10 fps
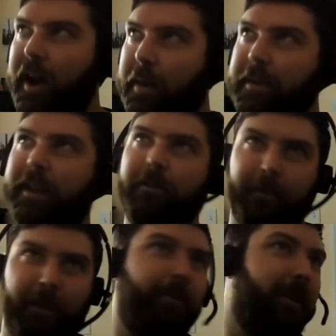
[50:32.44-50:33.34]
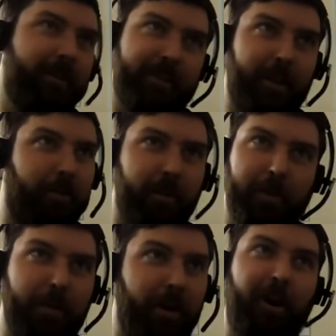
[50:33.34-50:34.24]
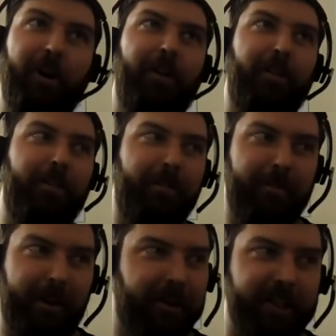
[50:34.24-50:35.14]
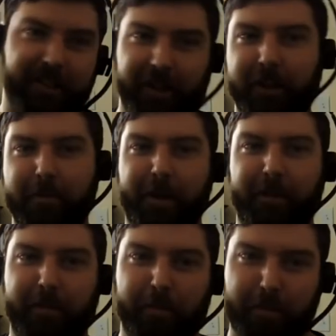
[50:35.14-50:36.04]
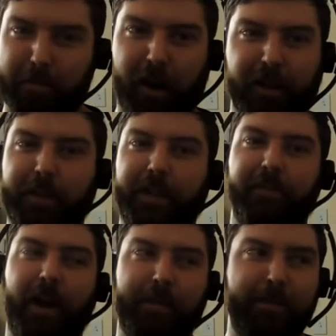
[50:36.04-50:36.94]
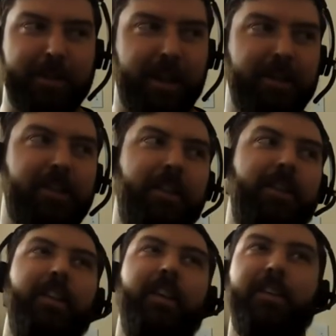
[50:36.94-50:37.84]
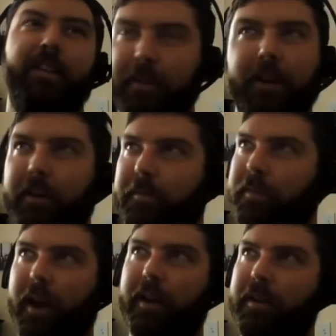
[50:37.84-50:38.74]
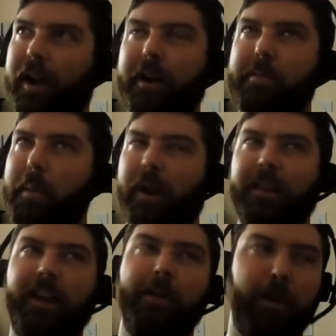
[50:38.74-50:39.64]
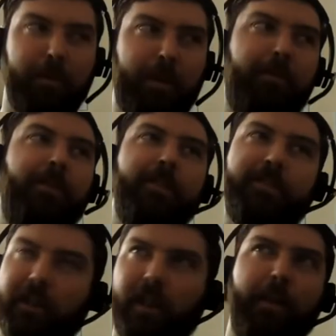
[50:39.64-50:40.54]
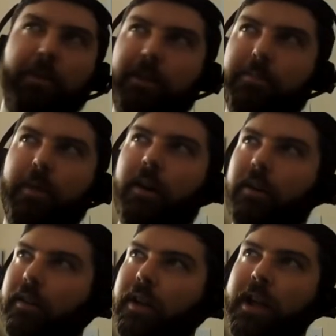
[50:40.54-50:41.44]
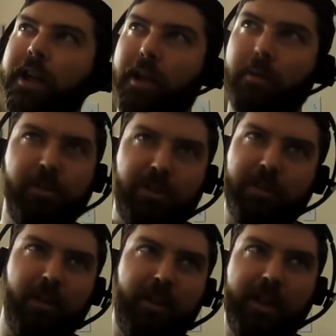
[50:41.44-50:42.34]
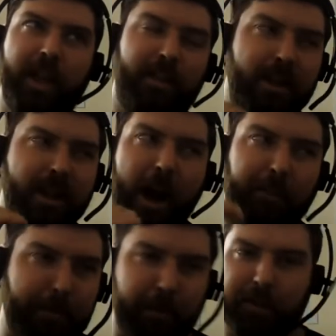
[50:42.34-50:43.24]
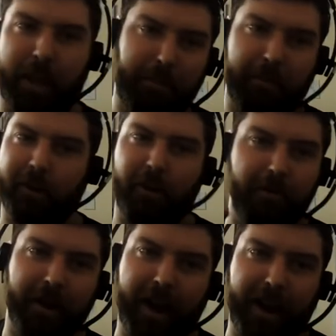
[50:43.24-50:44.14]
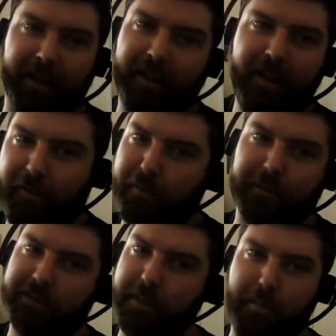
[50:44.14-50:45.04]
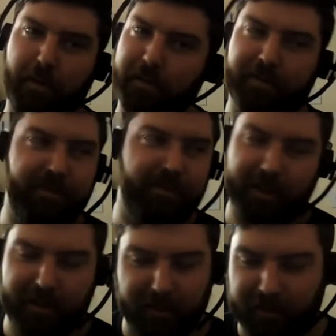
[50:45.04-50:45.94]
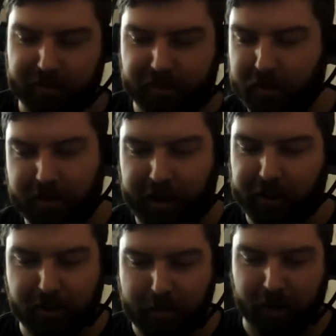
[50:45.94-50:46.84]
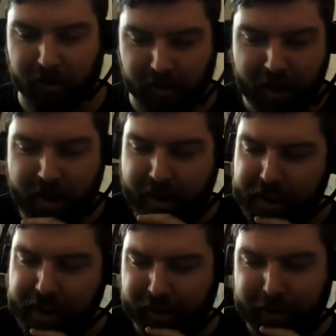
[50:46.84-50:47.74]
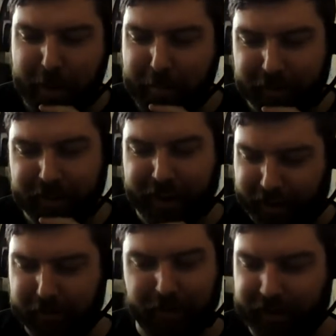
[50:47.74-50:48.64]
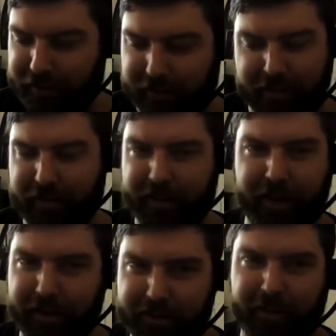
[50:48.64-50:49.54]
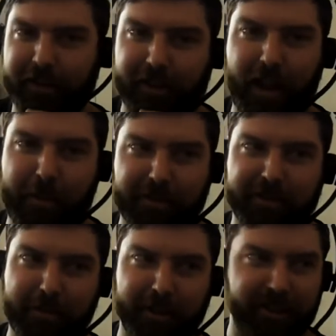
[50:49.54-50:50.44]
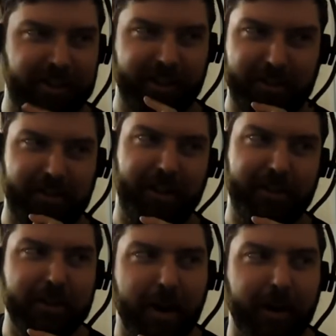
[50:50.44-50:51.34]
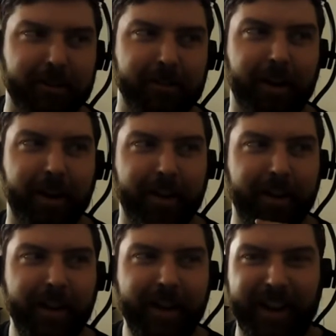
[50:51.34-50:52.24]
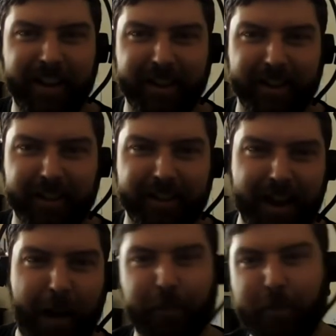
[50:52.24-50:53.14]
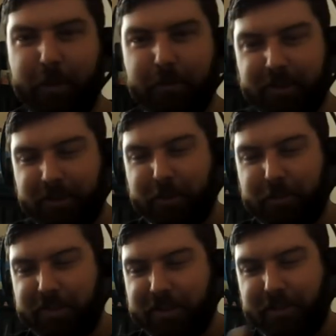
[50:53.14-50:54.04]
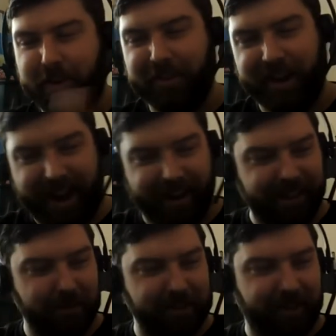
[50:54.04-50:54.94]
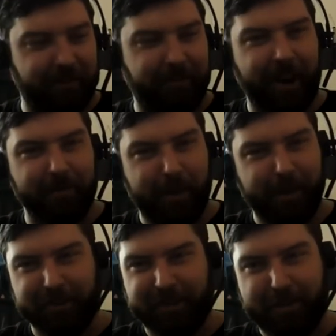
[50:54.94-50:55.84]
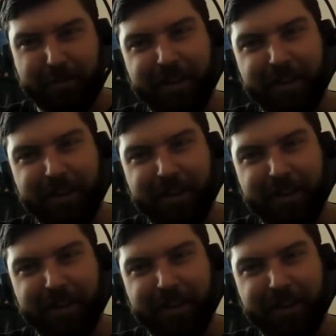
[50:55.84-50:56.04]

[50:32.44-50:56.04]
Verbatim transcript: i mean at, at first like we were all very excited about the, the, prospect of optimization. Like, you know, I, I remember, I think I built my first Galapagos model. It was just looking at the optimal depth of an overhang for a simple single zone energy model. And I remember like I ran through, you know, started the Galapagos simulation. It took like two hours to run. And then the optimal result was this overhang that was like five meters deep.